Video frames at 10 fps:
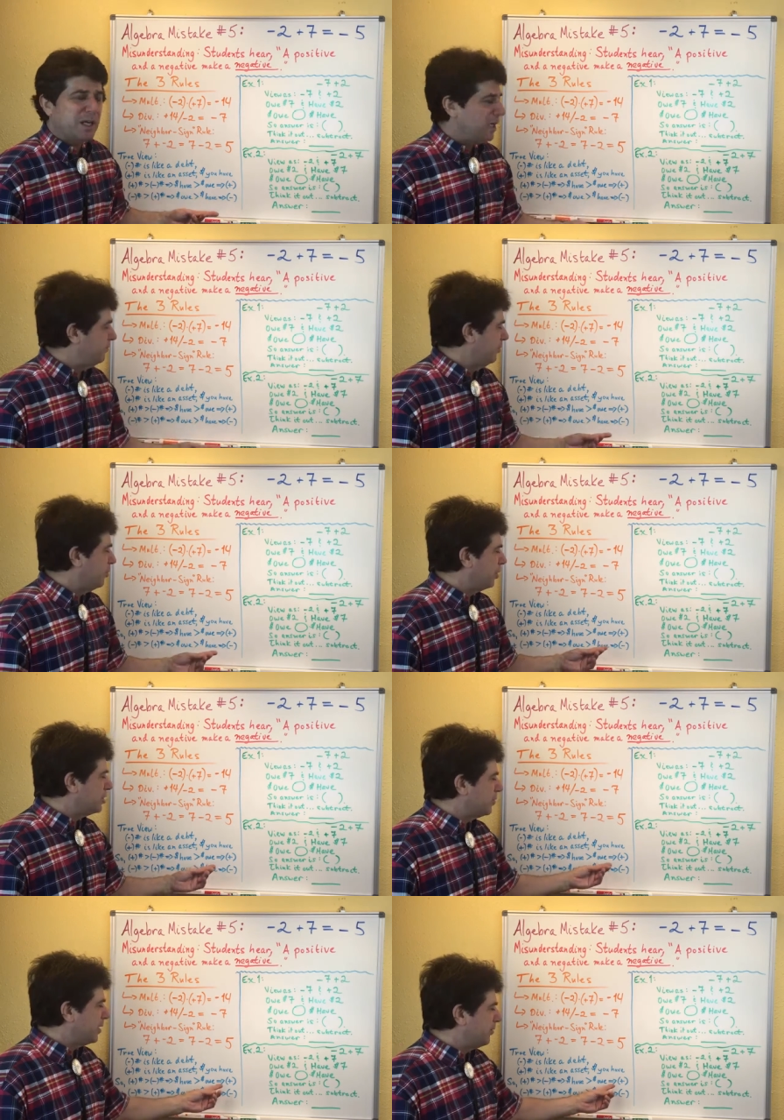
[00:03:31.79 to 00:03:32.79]
And of
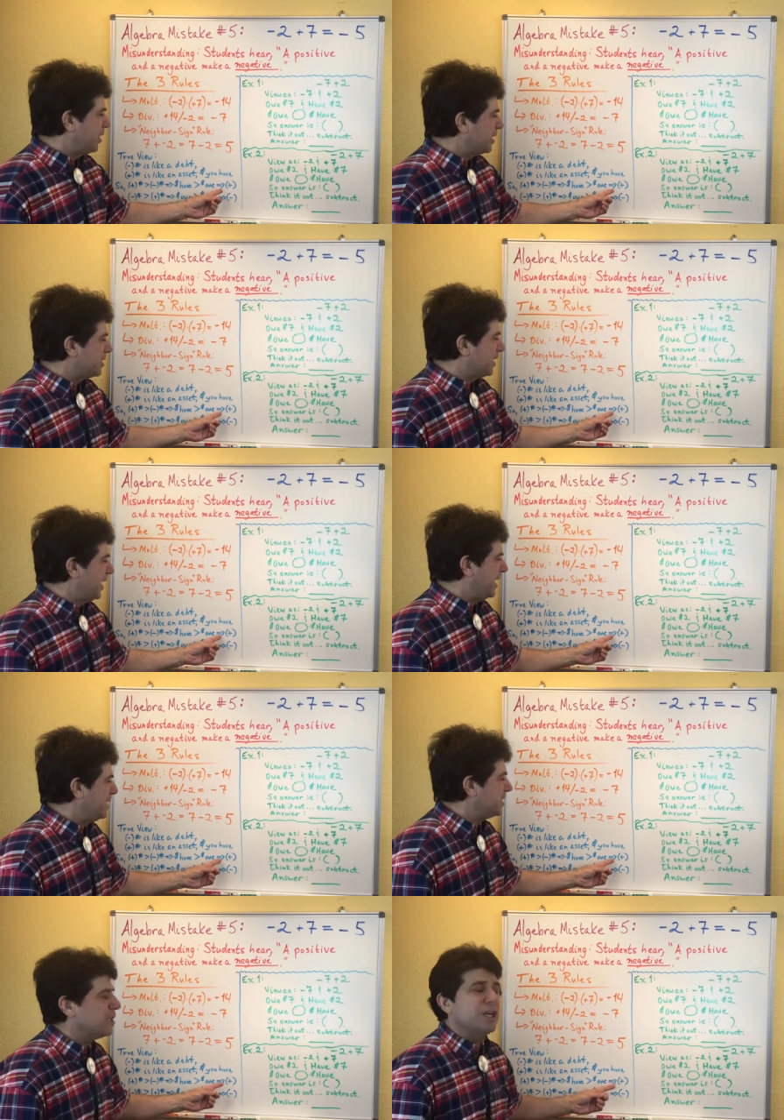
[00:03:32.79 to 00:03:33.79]
course, whenever that's the
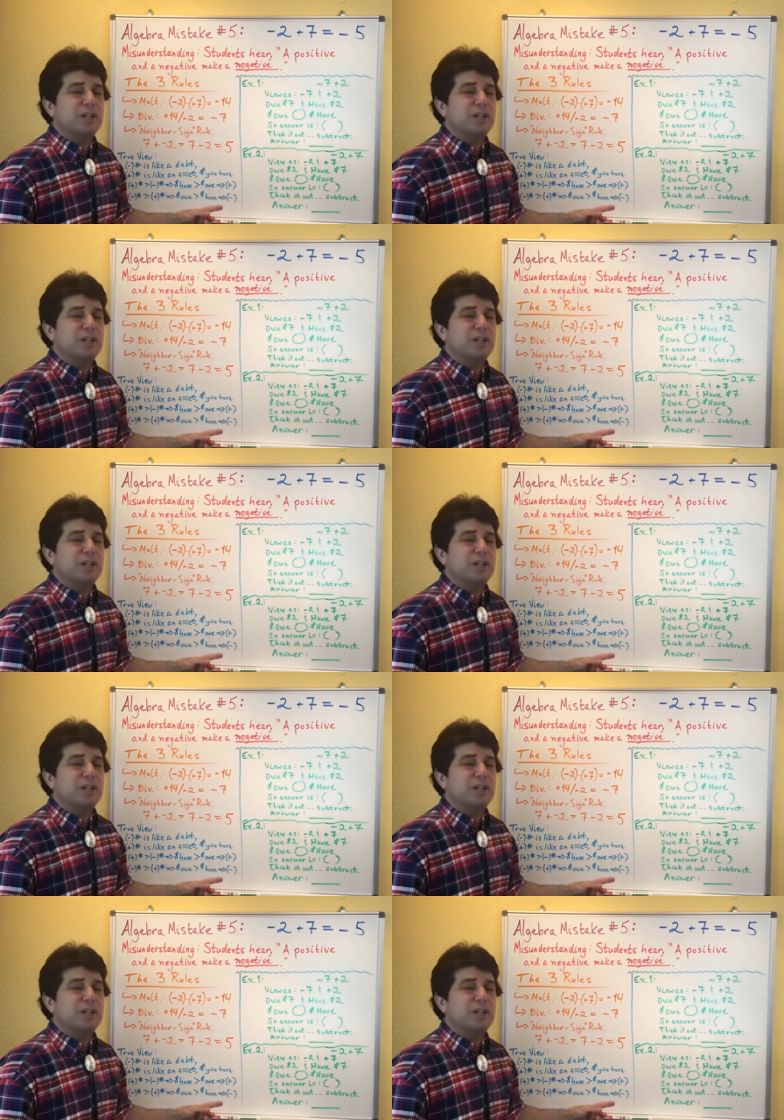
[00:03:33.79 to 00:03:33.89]
case,